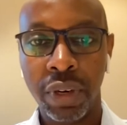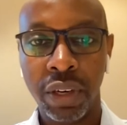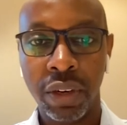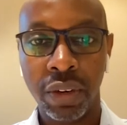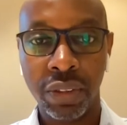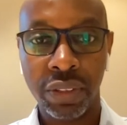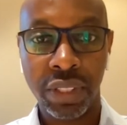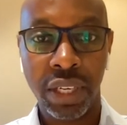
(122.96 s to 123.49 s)
run
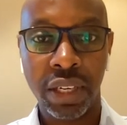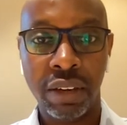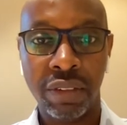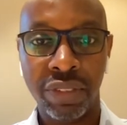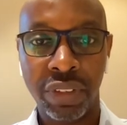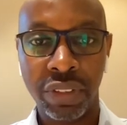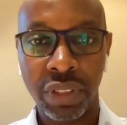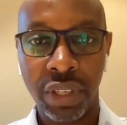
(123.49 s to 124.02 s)
alongside
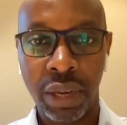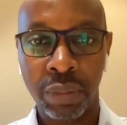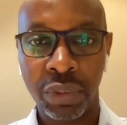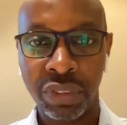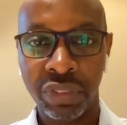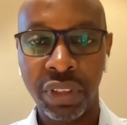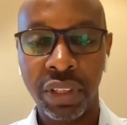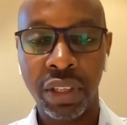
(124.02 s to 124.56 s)
our venture
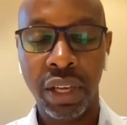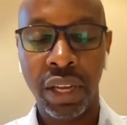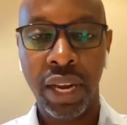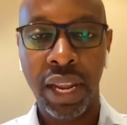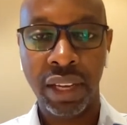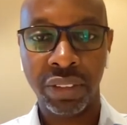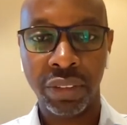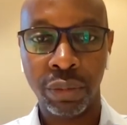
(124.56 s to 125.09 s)
capital fund
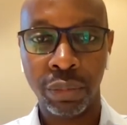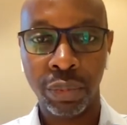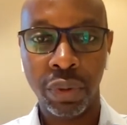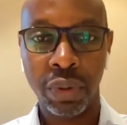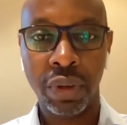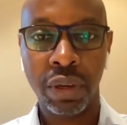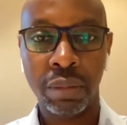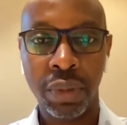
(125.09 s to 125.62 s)
an accelerator
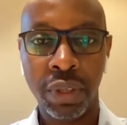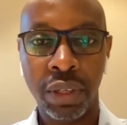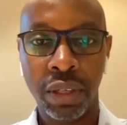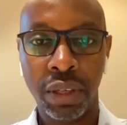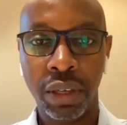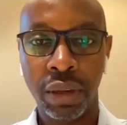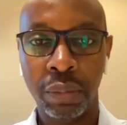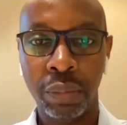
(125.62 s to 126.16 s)
program,
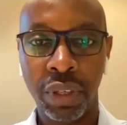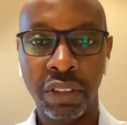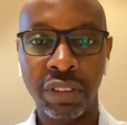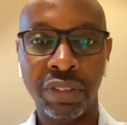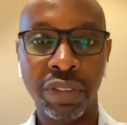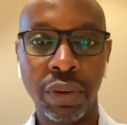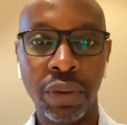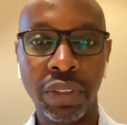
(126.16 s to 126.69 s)
uh,
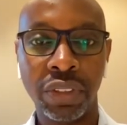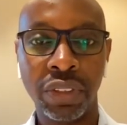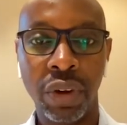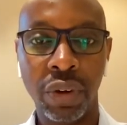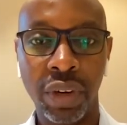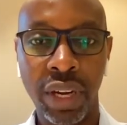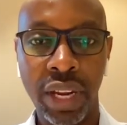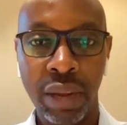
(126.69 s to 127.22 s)
particular focus
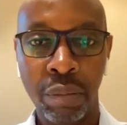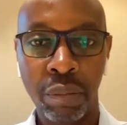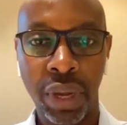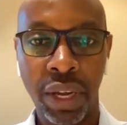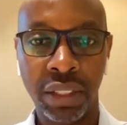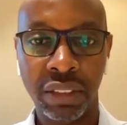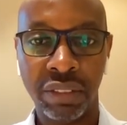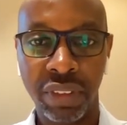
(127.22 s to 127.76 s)
on
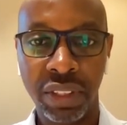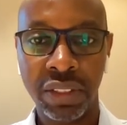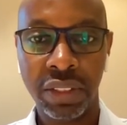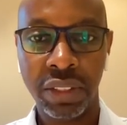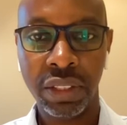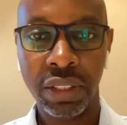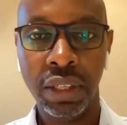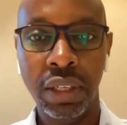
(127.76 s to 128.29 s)
impact
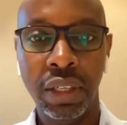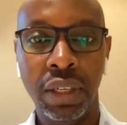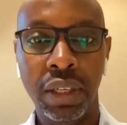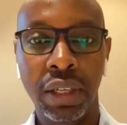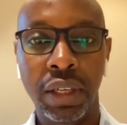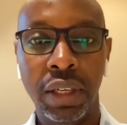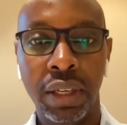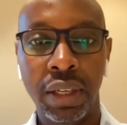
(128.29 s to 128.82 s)
investing.
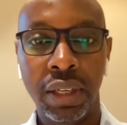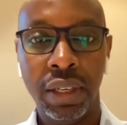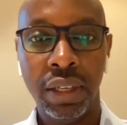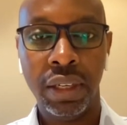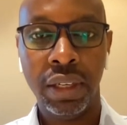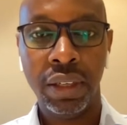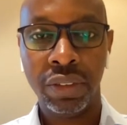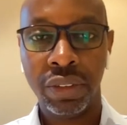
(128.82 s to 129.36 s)
And
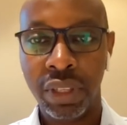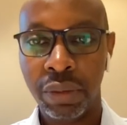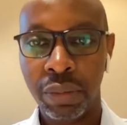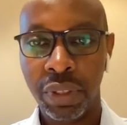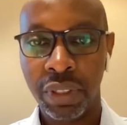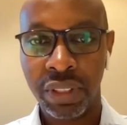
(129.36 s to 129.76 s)
uh, today we're